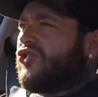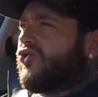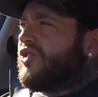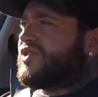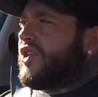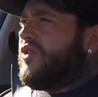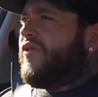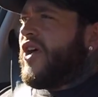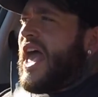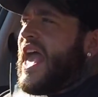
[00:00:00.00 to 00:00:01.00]

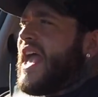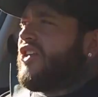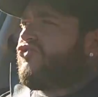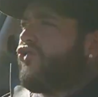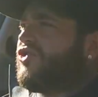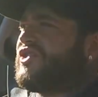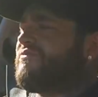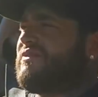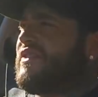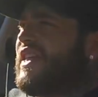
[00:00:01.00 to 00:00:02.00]
crossover aircross
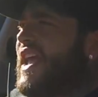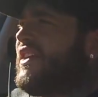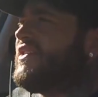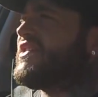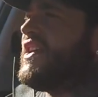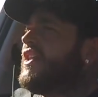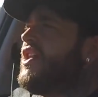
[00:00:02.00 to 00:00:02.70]
things